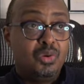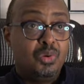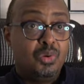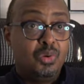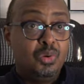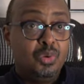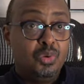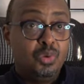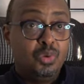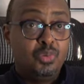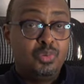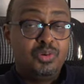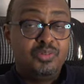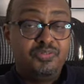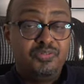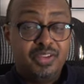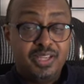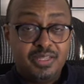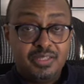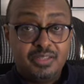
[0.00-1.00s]
who were
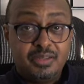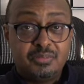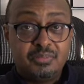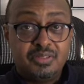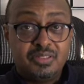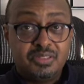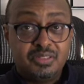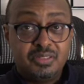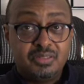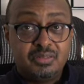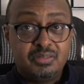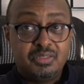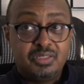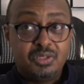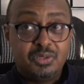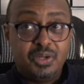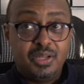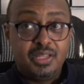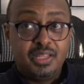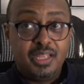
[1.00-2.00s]
victims
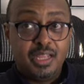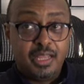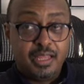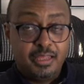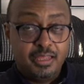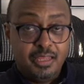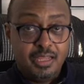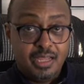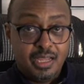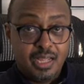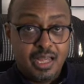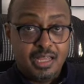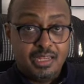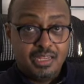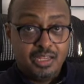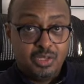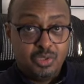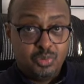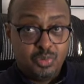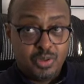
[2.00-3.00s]
during the
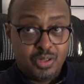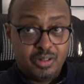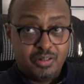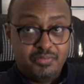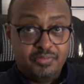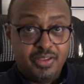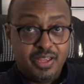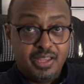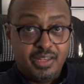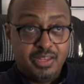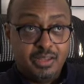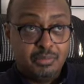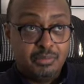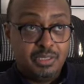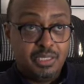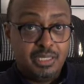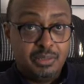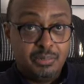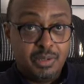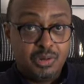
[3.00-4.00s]
Yekatit 12 and
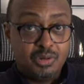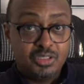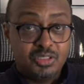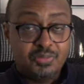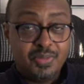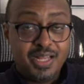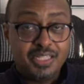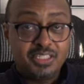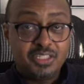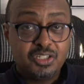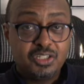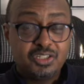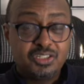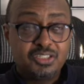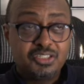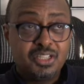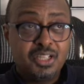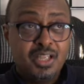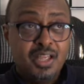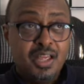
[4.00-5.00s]
Debre Libanos massacres,